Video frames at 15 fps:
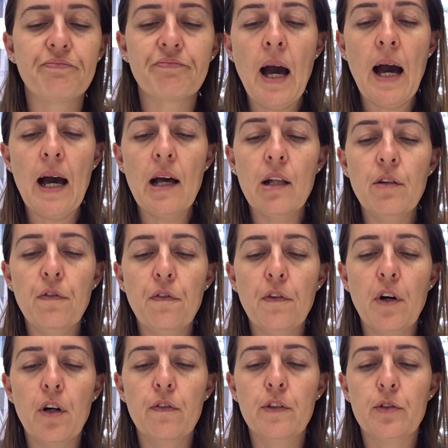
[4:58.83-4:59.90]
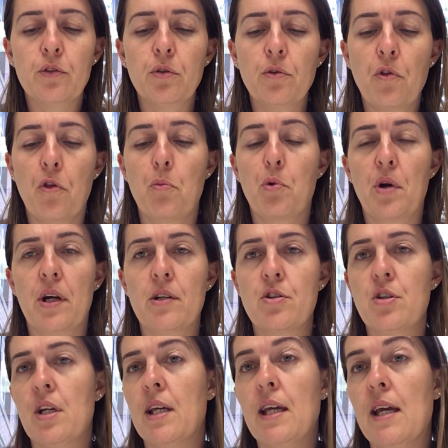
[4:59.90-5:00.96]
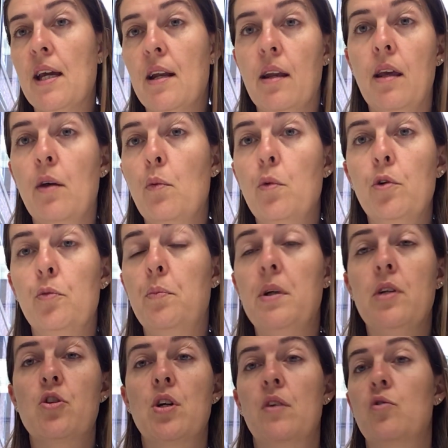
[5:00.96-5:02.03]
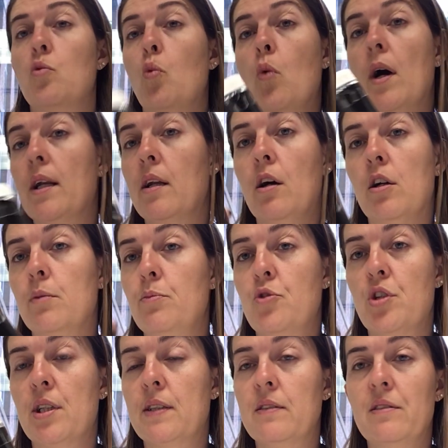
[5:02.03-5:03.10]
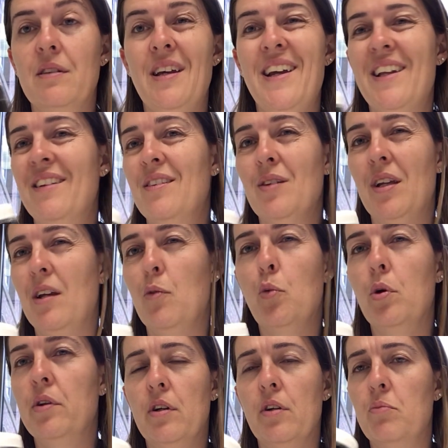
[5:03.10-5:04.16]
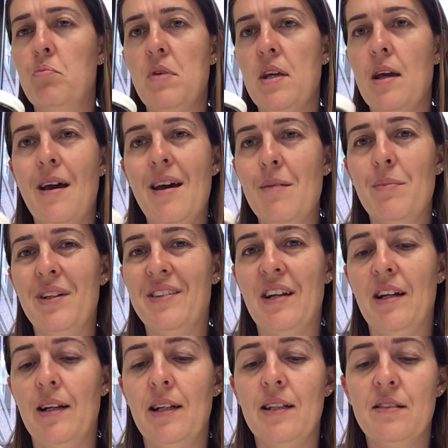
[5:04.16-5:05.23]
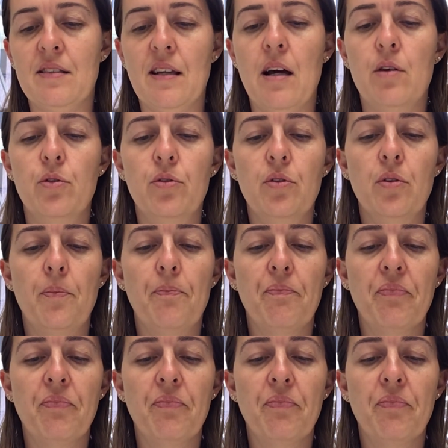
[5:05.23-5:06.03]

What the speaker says: Half of a toothbrush, again, it would be just one object and it not be a metallic sound.